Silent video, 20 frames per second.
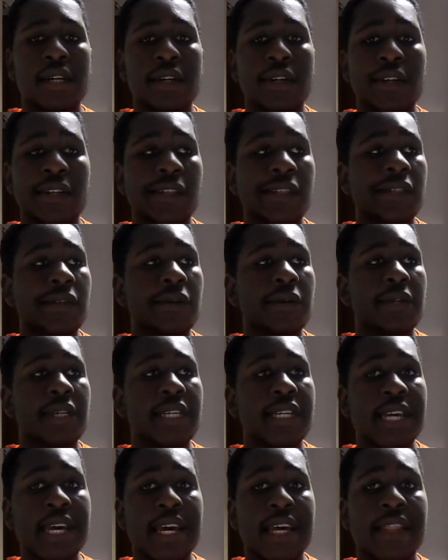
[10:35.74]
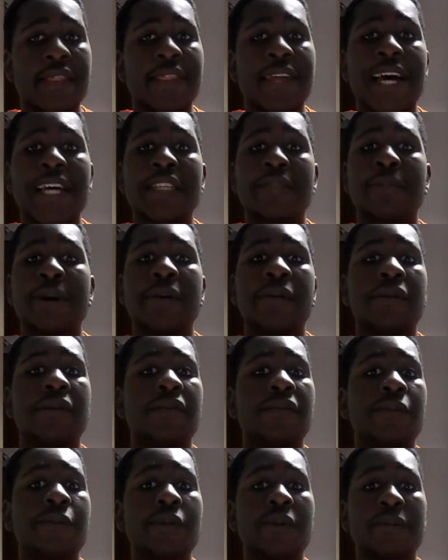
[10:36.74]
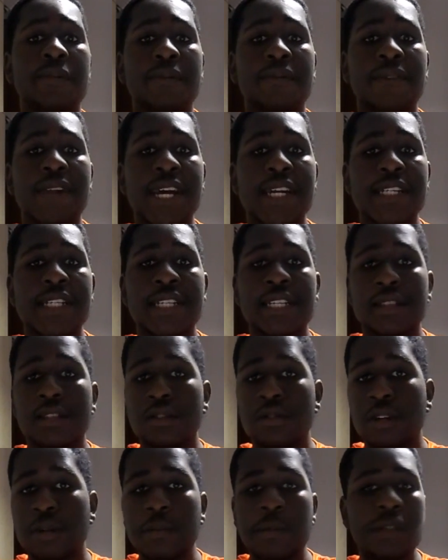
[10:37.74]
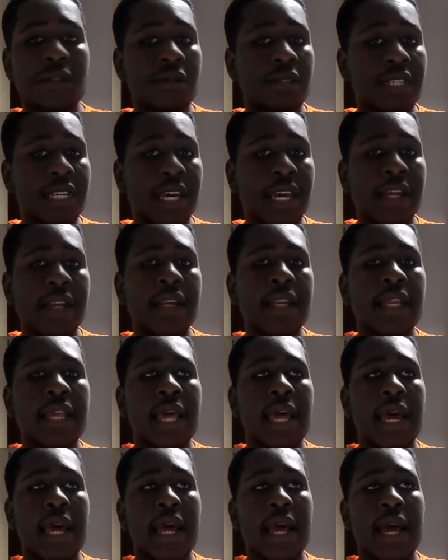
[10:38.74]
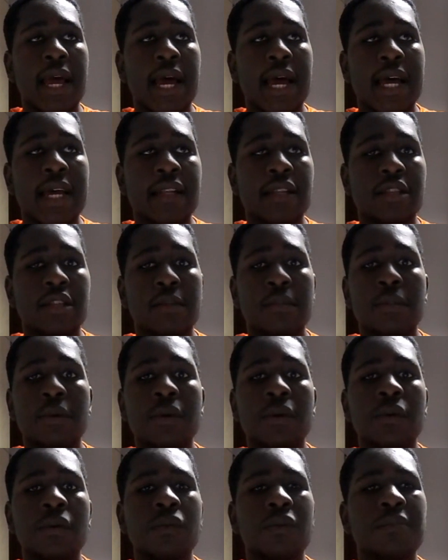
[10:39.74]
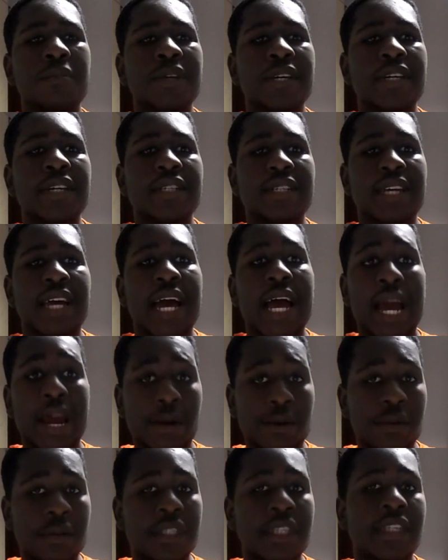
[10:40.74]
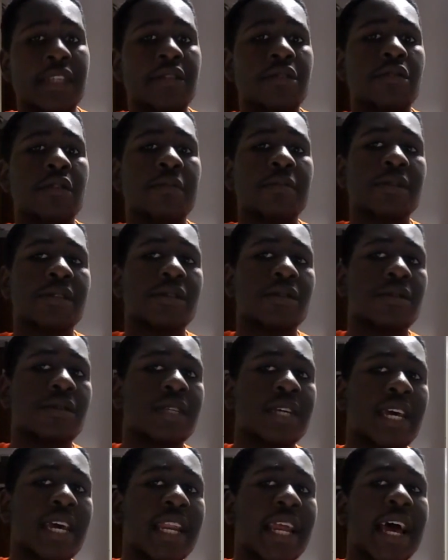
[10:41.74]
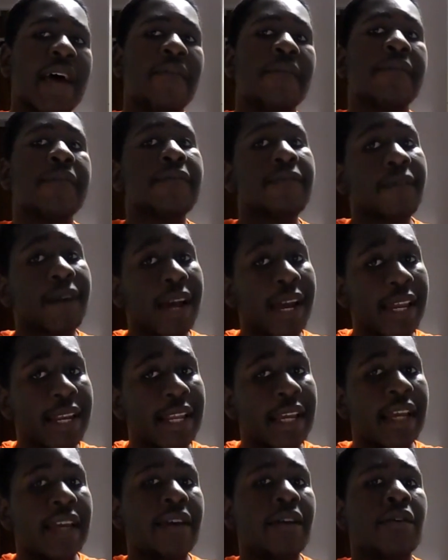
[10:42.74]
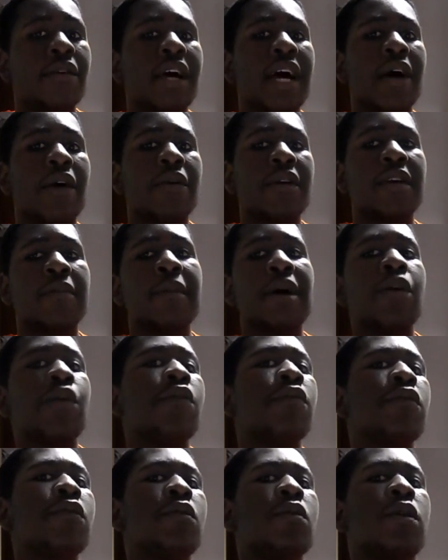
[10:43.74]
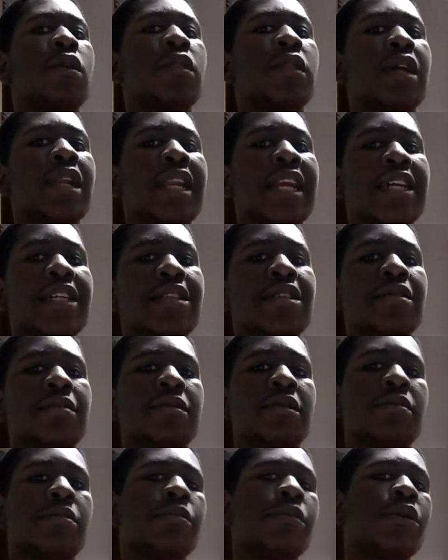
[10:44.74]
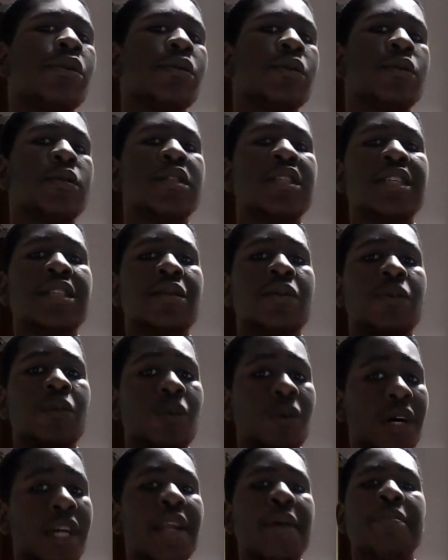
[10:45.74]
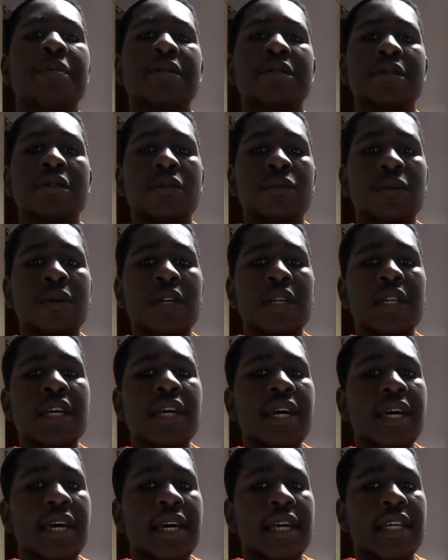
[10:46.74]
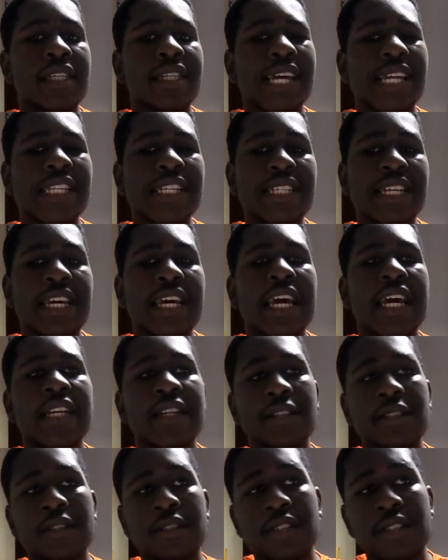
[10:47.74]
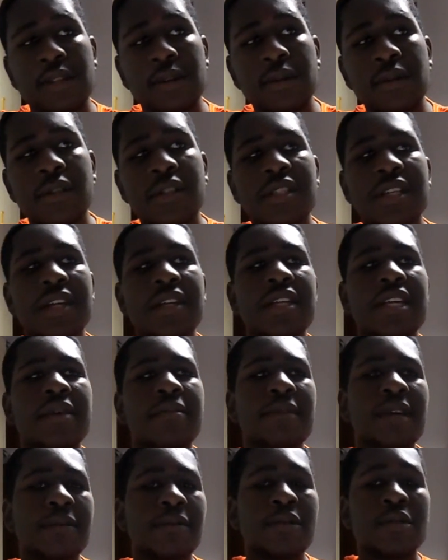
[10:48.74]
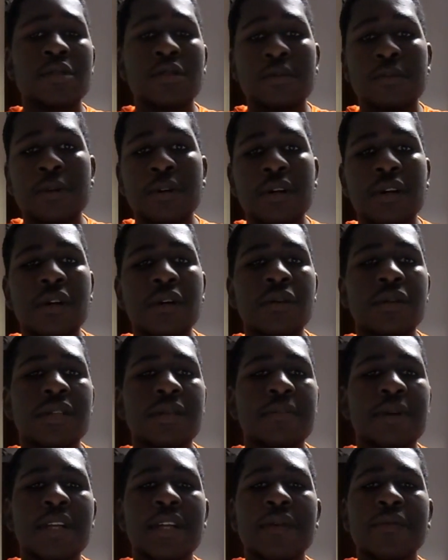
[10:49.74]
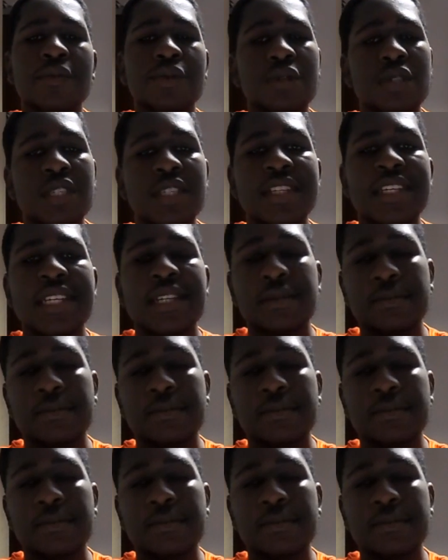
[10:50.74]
So yeah, that's my review of the Flash season two episode ten. And tomorrow will be Arrow season two episode ten. And Friday I'll give my review on the Legends of Tomorrow season one episode one. Saturday Agents of Seal. Sunday maybe Supergirl. Depending, we'll see